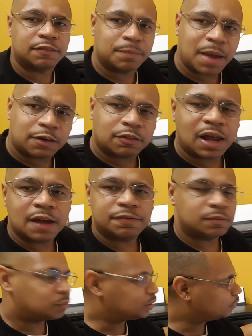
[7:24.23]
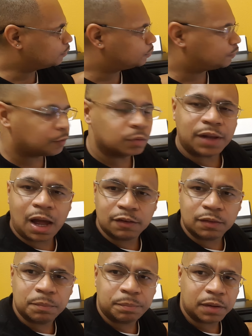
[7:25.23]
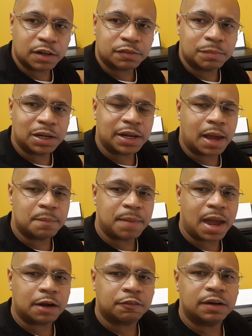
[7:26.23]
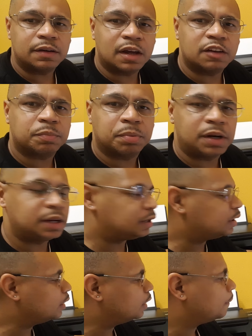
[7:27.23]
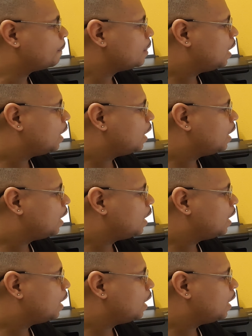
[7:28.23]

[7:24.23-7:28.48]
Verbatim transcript: The battery life with the 4,000 plus milliamp battery does pretty good.